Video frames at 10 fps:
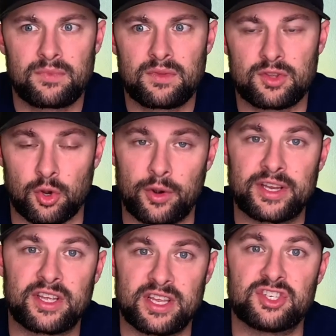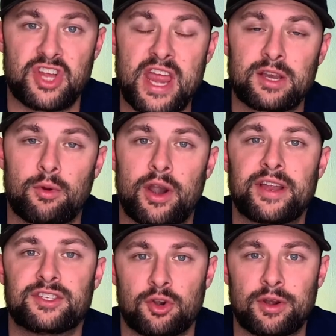in
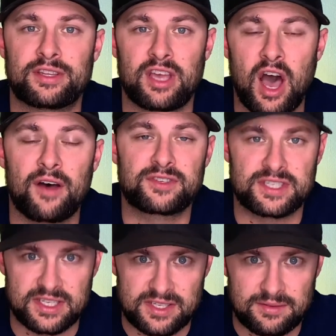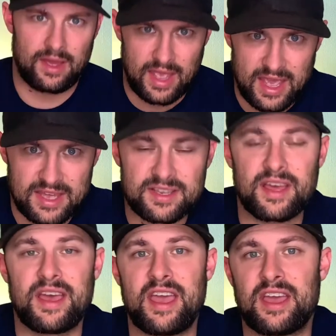January during the offseason. And
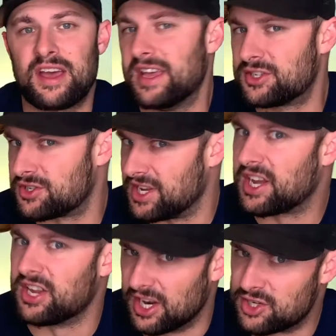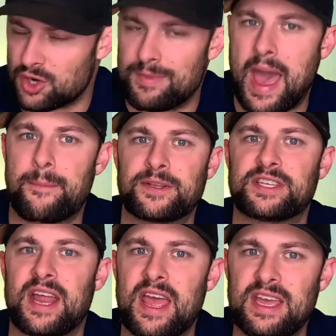a interesting conundrum happened
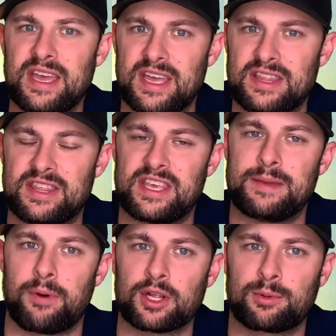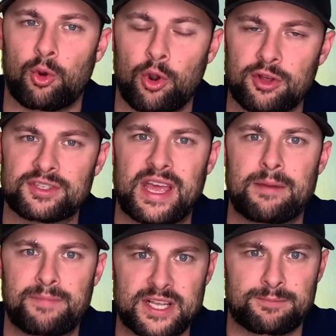today in the Baltimore Orioles
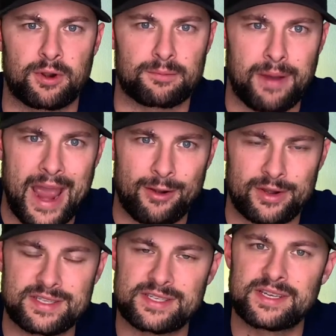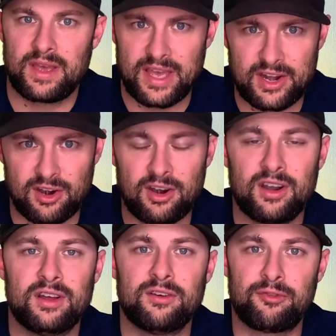and Pittsburgh Pirates.
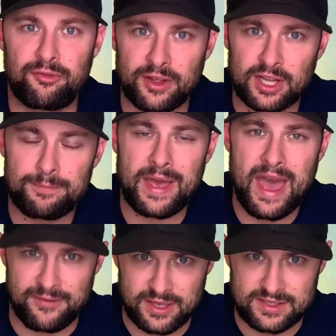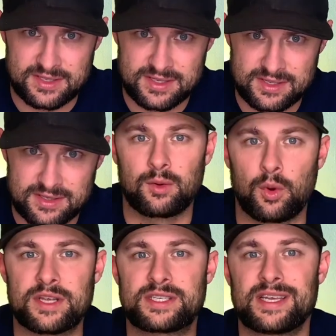Hitter Philip Evans
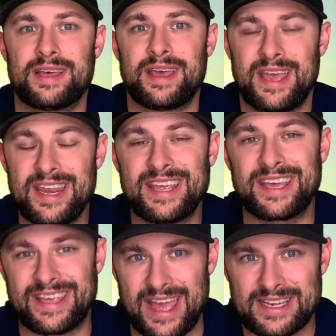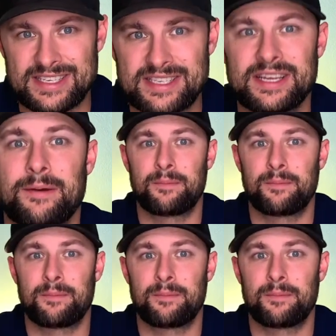was hitting against